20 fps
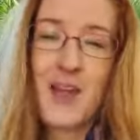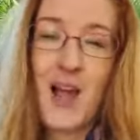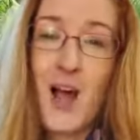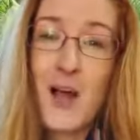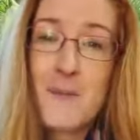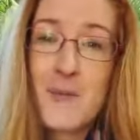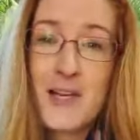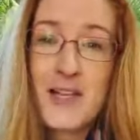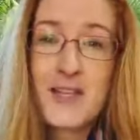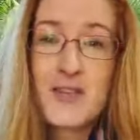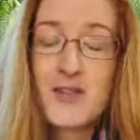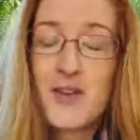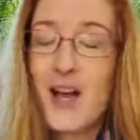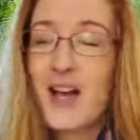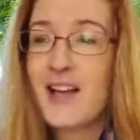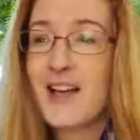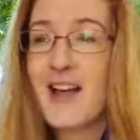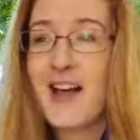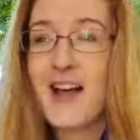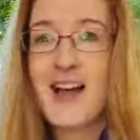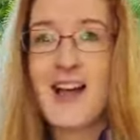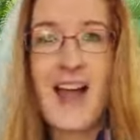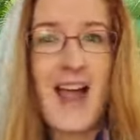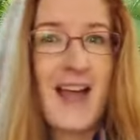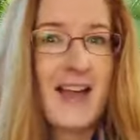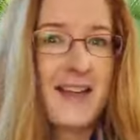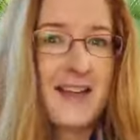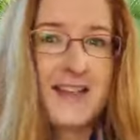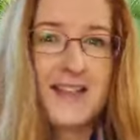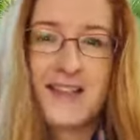I'm in Australia
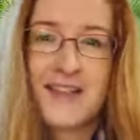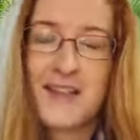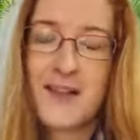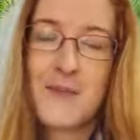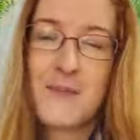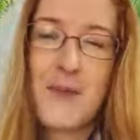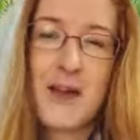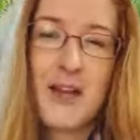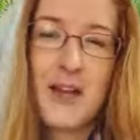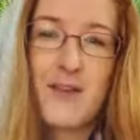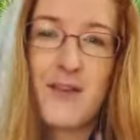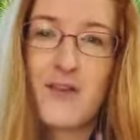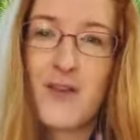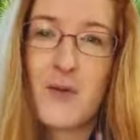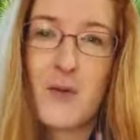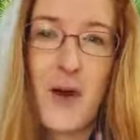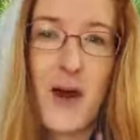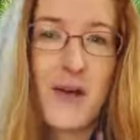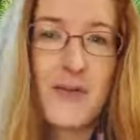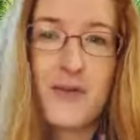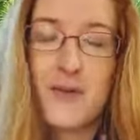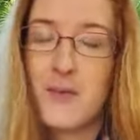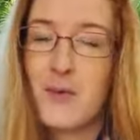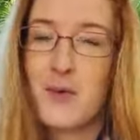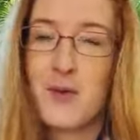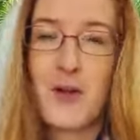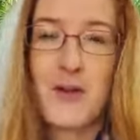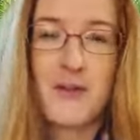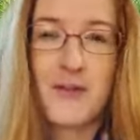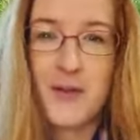and many of you are from
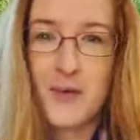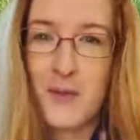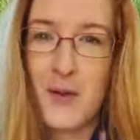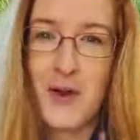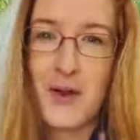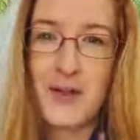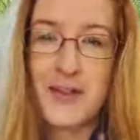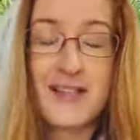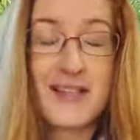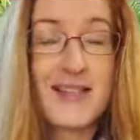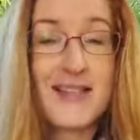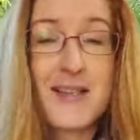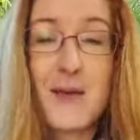all over the world, and